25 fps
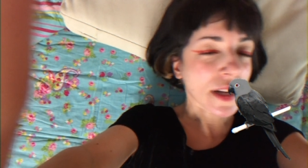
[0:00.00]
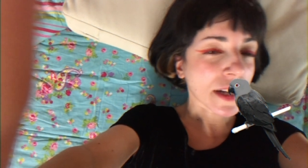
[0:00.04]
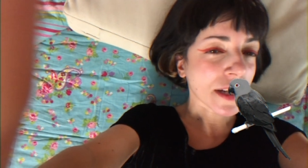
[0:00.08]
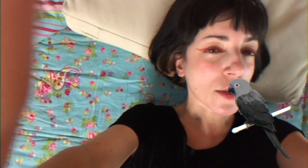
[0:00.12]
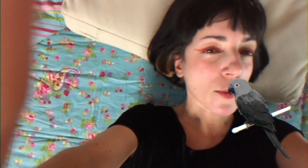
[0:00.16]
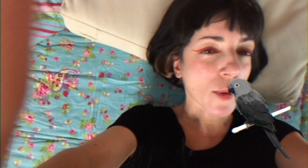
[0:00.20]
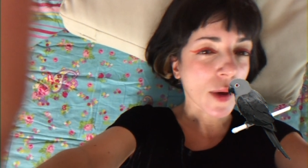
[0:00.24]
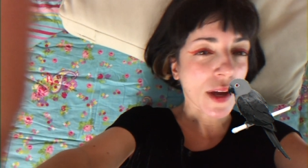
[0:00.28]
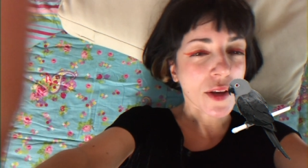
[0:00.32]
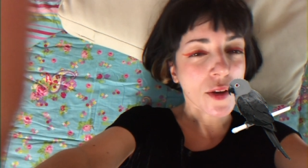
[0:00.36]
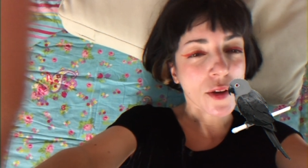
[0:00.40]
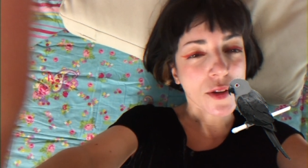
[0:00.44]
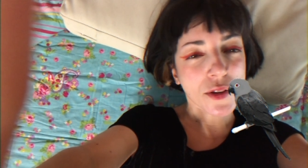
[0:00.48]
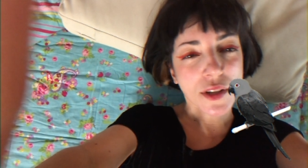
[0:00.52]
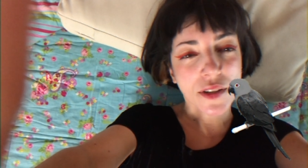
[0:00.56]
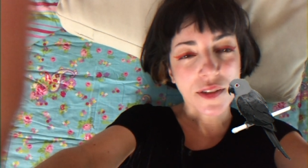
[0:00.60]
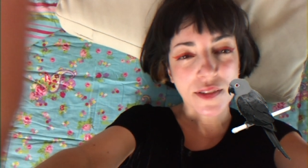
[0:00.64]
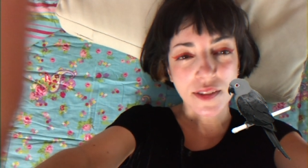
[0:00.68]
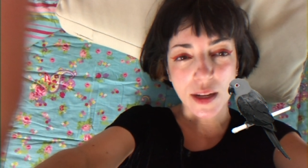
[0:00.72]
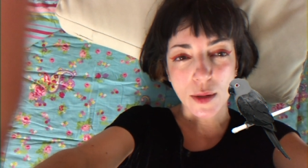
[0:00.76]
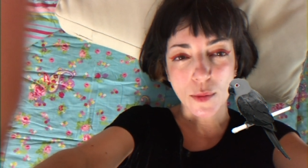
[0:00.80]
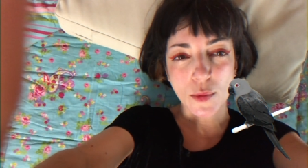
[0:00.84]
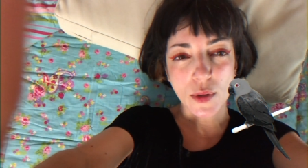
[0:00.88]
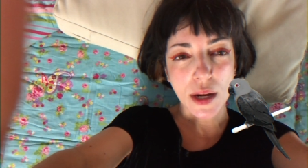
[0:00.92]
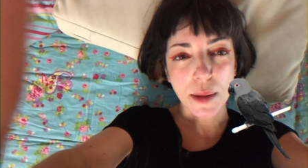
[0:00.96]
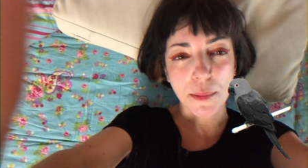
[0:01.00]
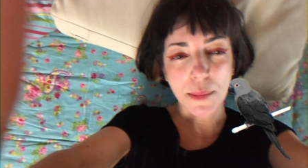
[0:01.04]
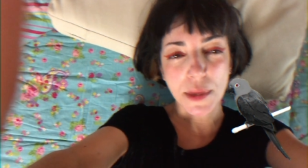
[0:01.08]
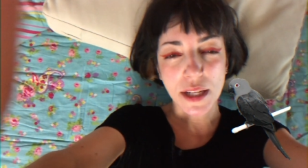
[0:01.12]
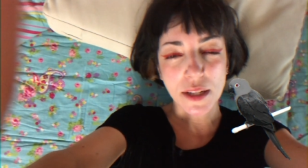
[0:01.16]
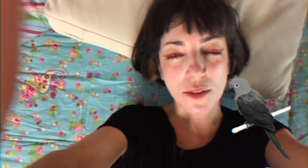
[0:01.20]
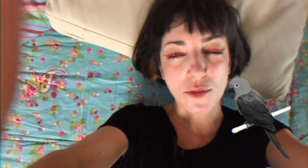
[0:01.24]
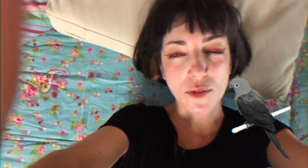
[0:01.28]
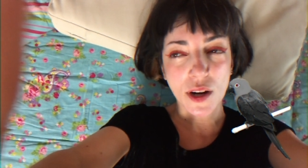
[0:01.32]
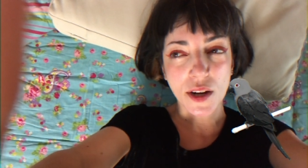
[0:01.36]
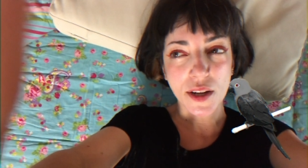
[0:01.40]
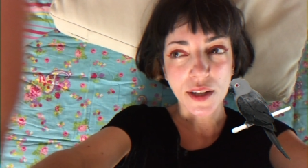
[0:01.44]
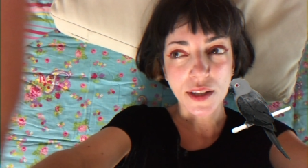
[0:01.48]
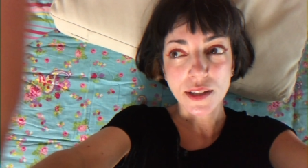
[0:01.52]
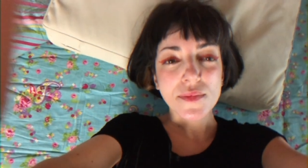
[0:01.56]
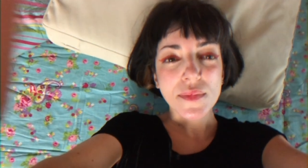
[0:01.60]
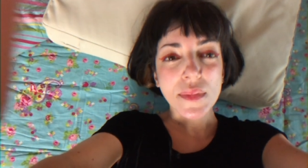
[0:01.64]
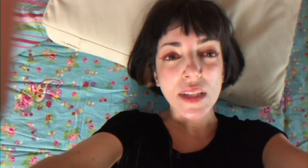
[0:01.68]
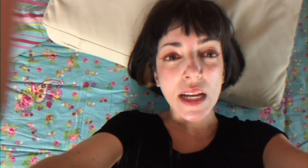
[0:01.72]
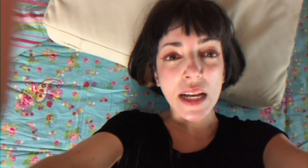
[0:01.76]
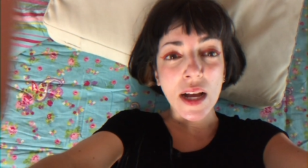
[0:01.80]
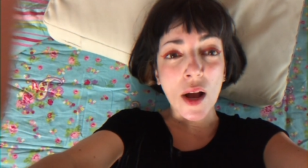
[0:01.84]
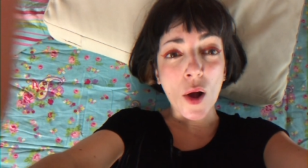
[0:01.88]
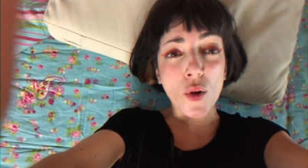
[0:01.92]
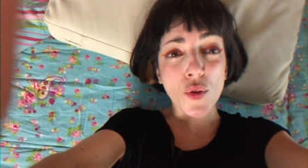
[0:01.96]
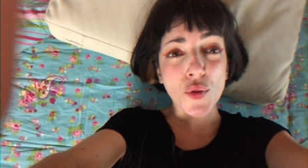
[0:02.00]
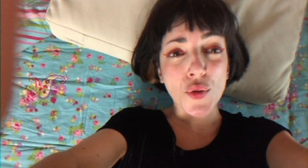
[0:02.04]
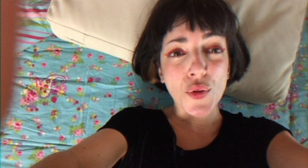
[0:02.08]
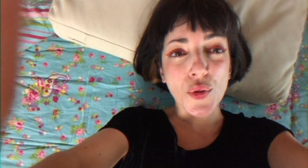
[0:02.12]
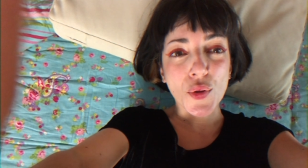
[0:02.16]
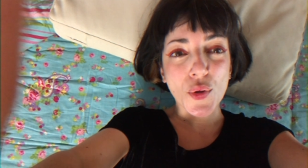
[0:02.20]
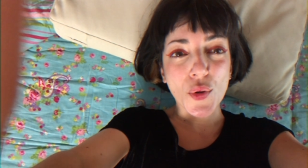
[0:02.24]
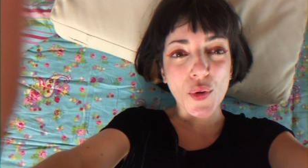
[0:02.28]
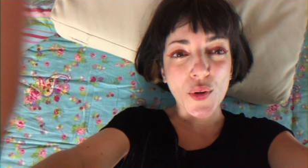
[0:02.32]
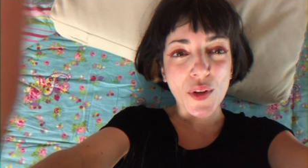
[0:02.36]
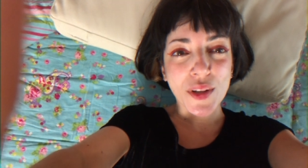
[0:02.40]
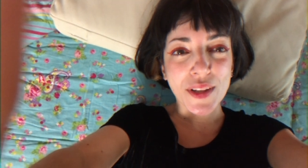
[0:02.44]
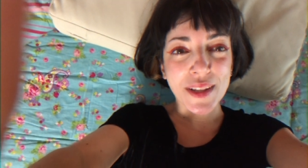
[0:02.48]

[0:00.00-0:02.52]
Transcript: Anyway, you understand what I mean, right? Also,